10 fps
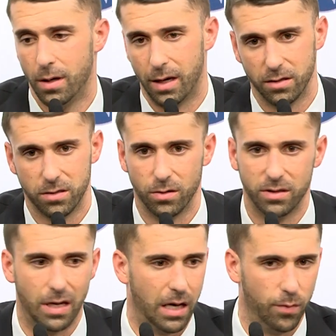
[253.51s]
at a certain
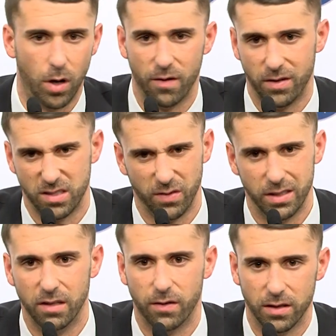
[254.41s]
time, offensively,
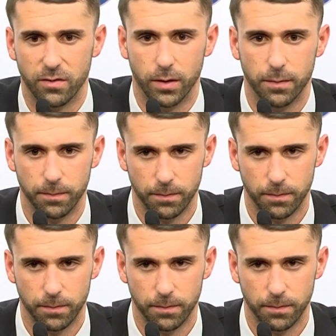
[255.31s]
defensively.